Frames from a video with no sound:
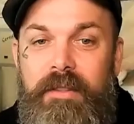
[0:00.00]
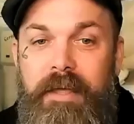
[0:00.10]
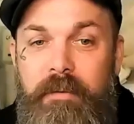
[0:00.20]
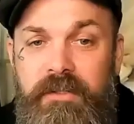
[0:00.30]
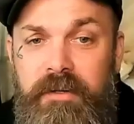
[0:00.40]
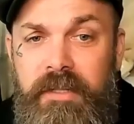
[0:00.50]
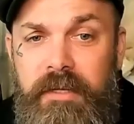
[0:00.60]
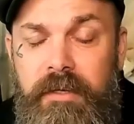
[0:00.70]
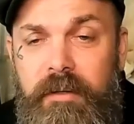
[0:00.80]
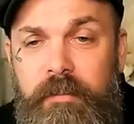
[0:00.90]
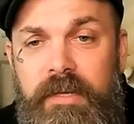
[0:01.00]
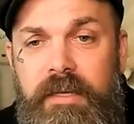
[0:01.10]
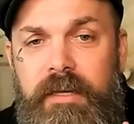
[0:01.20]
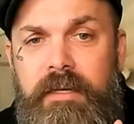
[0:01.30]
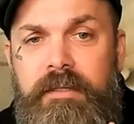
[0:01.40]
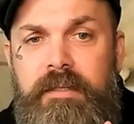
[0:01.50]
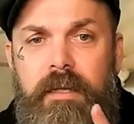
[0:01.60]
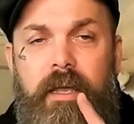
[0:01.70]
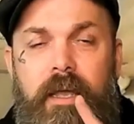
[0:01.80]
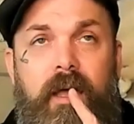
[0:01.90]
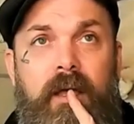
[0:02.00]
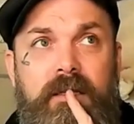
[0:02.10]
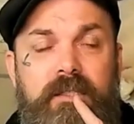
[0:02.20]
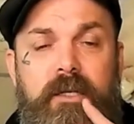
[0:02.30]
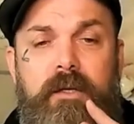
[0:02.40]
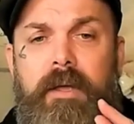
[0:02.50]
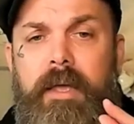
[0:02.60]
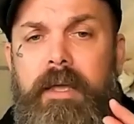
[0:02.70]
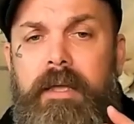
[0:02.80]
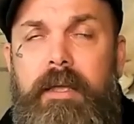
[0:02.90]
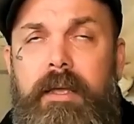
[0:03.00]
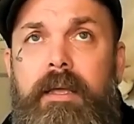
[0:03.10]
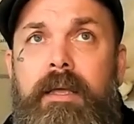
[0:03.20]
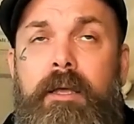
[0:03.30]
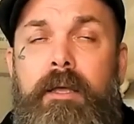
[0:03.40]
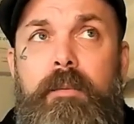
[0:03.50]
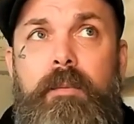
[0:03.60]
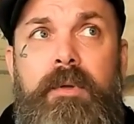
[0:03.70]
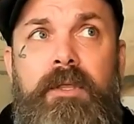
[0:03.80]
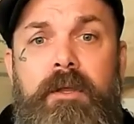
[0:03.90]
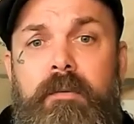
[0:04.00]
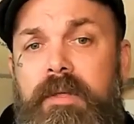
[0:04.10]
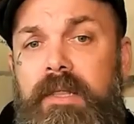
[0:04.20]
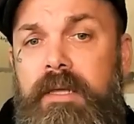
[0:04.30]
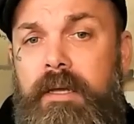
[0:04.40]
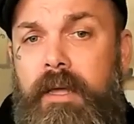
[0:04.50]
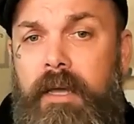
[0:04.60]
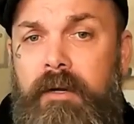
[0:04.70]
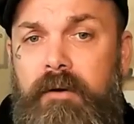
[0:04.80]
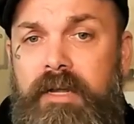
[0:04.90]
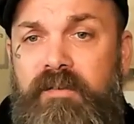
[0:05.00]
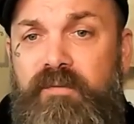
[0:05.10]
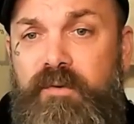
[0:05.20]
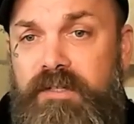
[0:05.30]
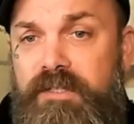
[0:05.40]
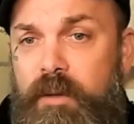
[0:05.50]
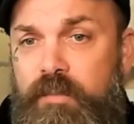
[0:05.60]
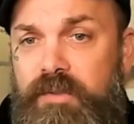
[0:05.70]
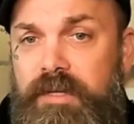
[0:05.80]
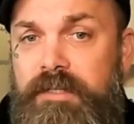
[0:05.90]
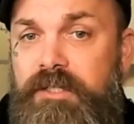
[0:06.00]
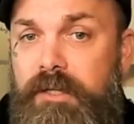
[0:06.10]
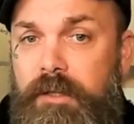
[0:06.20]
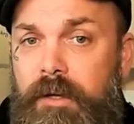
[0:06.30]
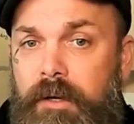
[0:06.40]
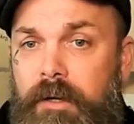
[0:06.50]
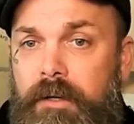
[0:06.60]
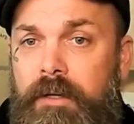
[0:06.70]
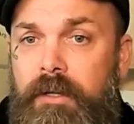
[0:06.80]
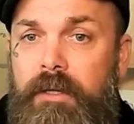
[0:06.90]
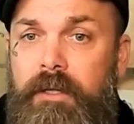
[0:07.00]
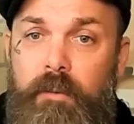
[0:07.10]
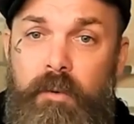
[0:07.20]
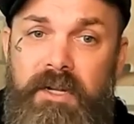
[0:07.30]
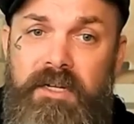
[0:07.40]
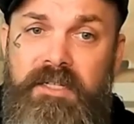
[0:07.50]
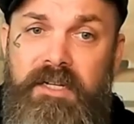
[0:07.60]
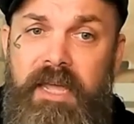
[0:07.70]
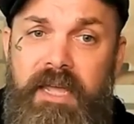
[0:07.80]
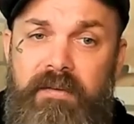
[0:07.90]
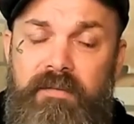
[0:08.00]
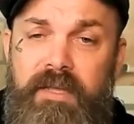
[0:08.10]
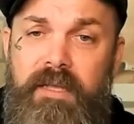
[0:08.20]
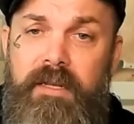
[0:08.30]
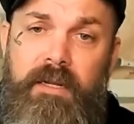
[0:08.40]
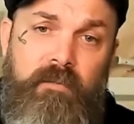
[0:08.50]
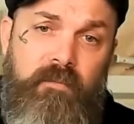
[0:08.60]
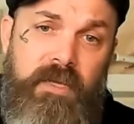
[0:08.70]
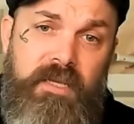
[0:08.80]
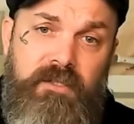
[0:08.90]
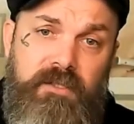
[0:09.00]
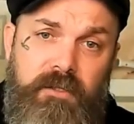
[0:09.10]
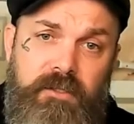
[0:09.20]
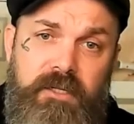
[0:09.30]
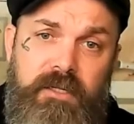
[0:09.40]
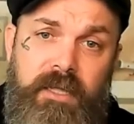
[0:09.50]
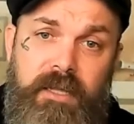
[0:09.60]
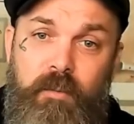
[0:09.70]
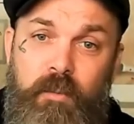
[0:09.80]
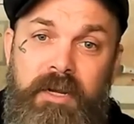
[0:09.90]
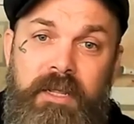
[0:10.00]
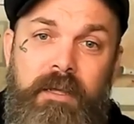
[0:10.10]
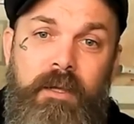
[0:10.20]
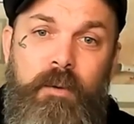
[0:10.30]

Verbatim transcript: that was really good, because also when you're really hungry for something to learn, you want to dive in and research it. Like, what are you